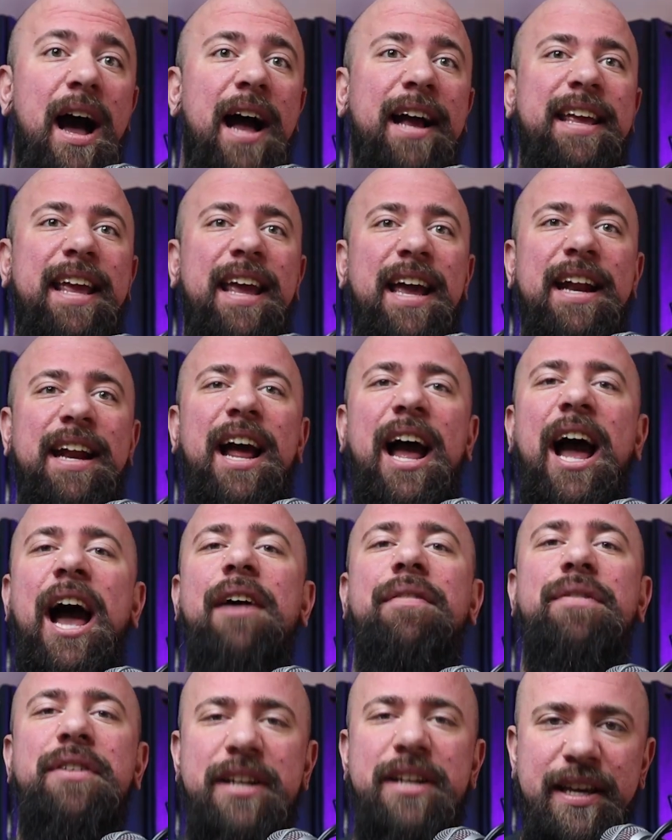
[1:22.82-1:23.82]
I can't
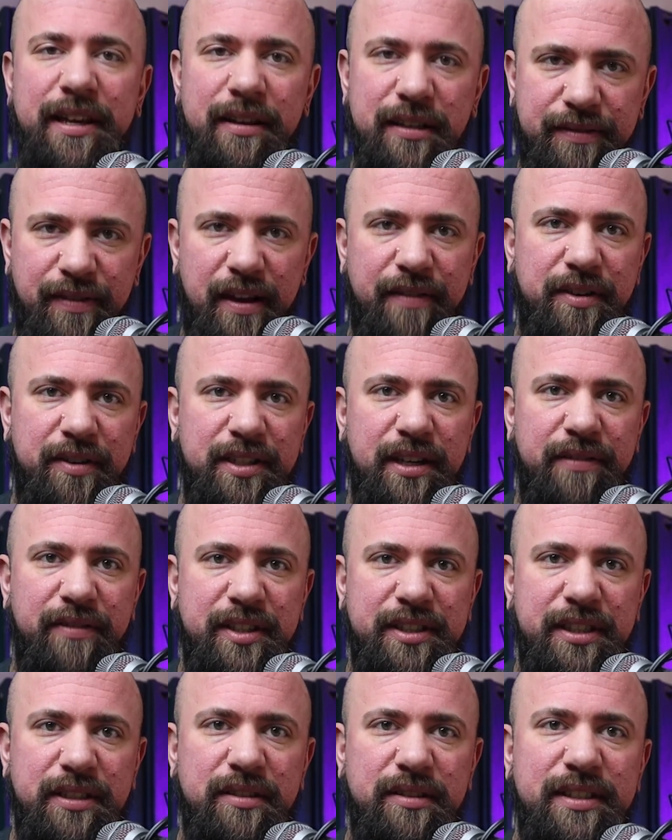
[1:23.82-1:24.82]
have ridiculous flavors
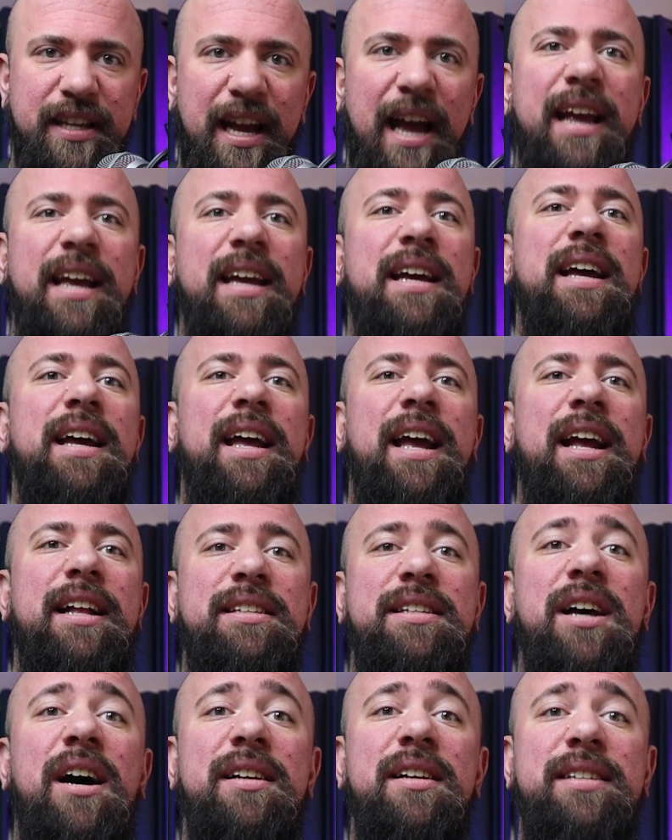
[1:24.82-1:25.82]
every single day.
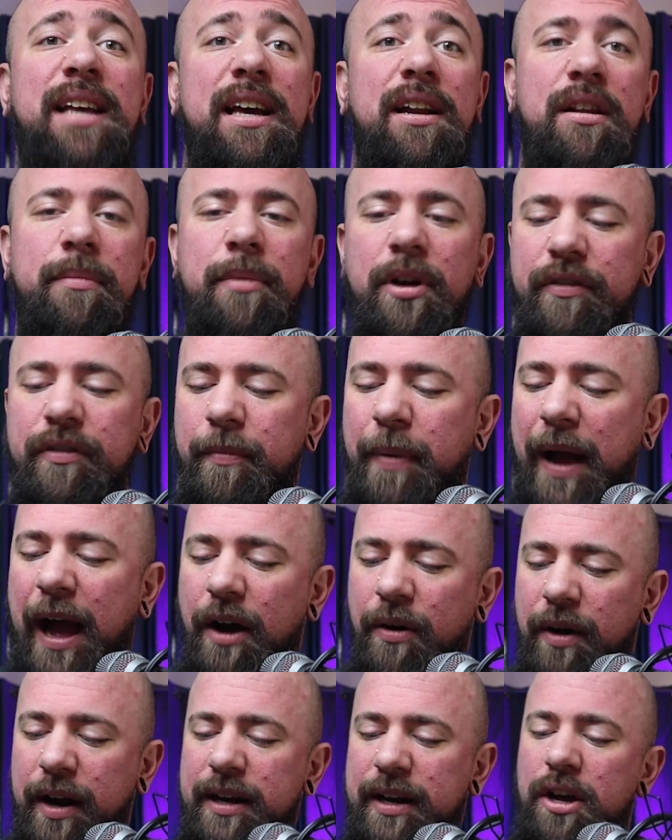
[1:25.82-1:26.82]
It does get a little bit
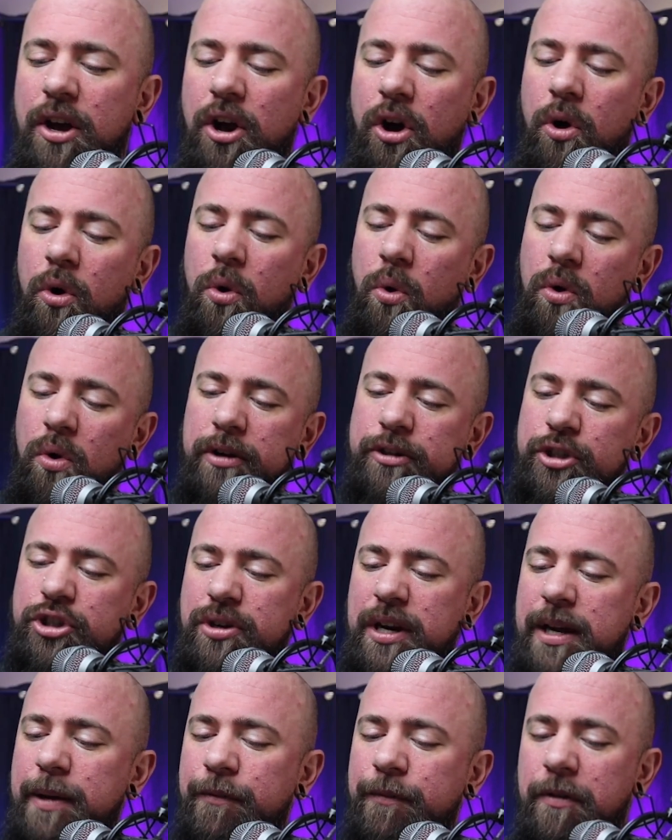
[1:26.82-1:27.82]
overpowering.
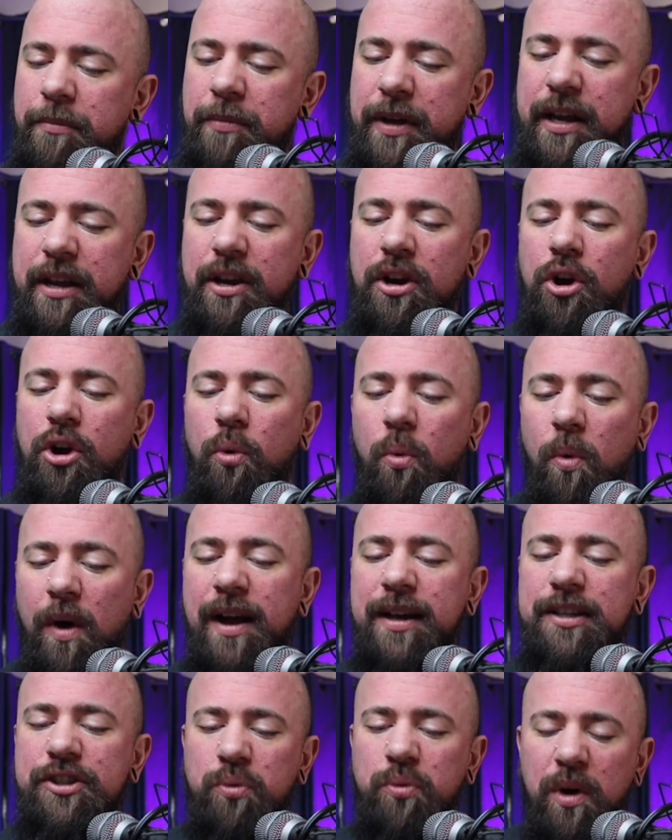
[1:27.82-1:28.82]
Orange cream for me
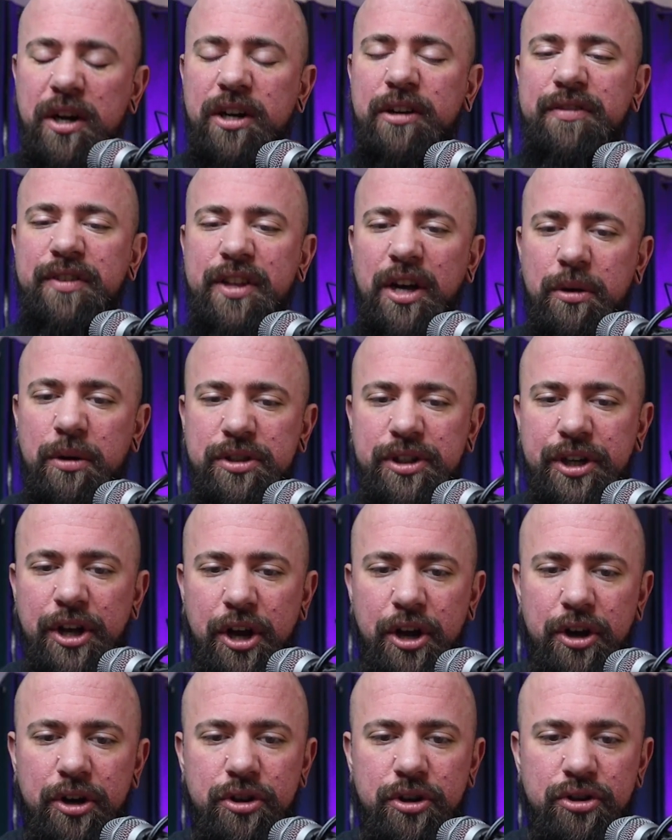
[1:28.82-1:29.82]
was one of those
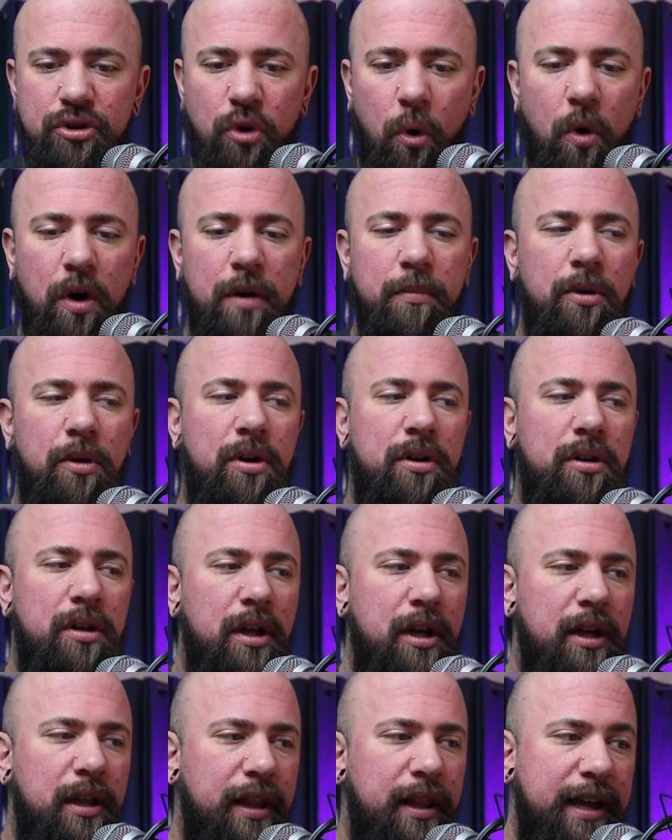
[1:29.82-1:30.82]

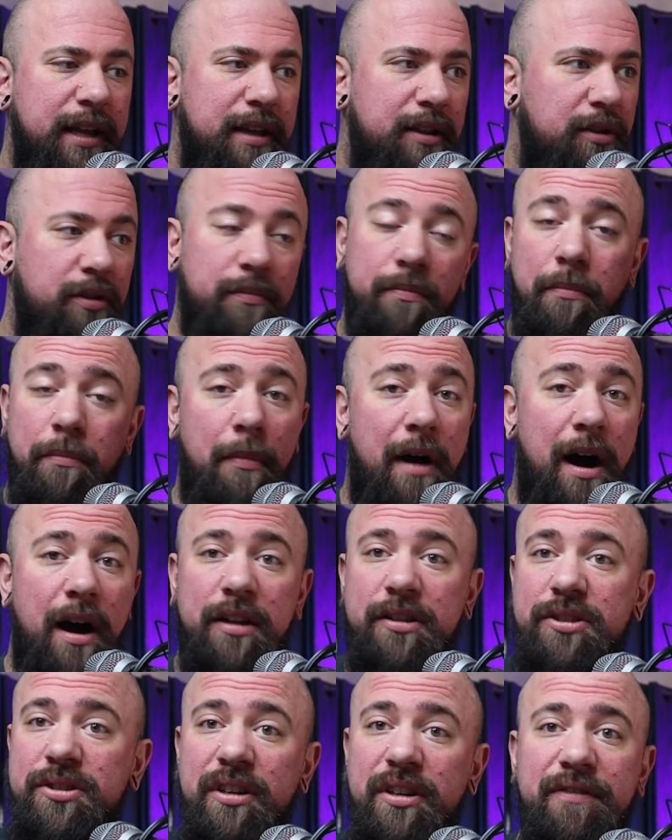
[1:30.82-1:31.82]
normal, like,
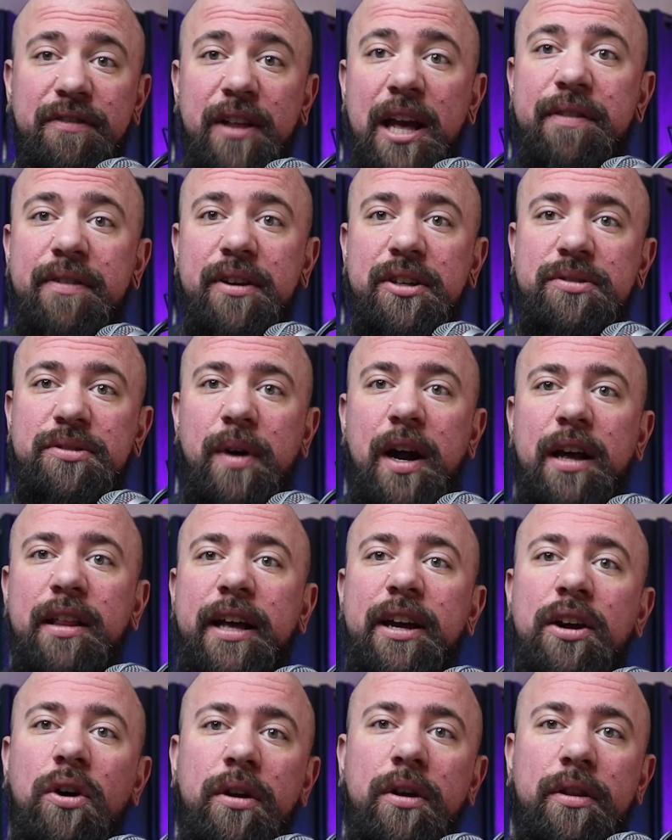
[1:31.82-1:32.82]
monster flavors, right?
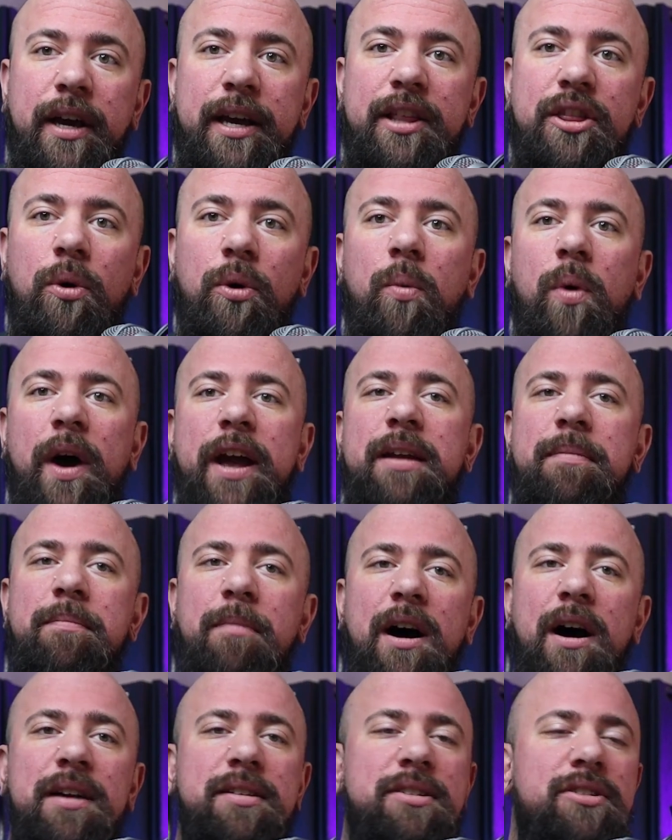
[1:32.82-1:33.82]
Like the white
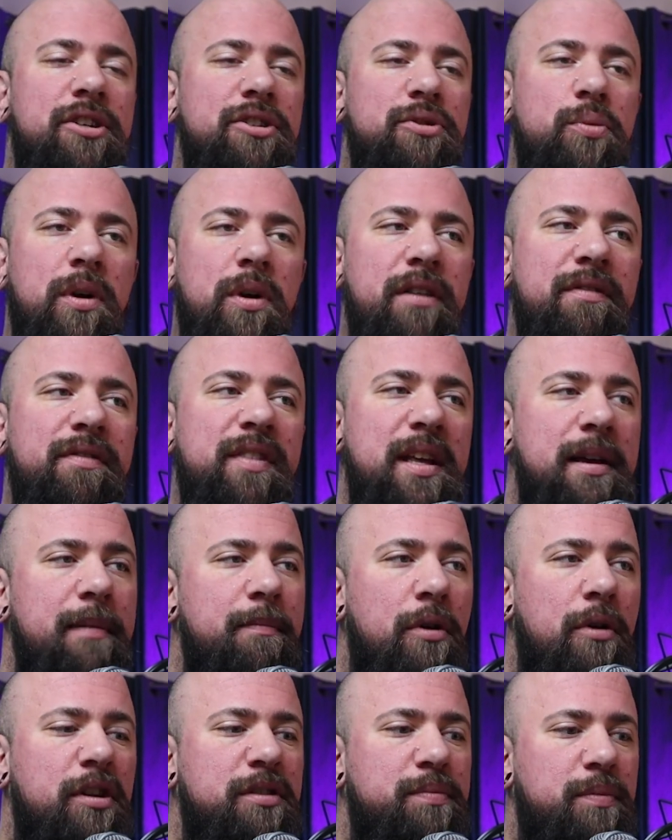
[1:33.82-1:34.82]
monster is one of the
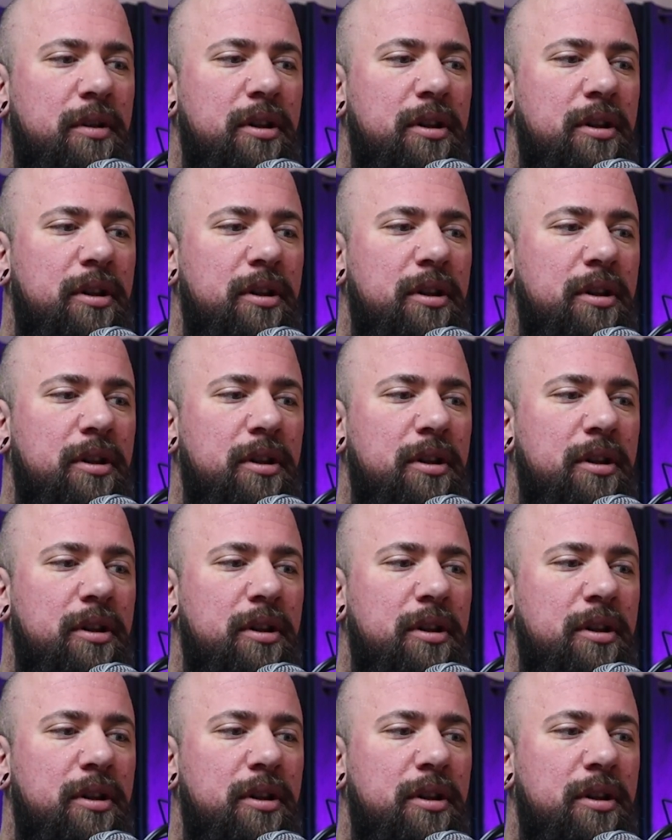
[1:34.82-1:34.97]
most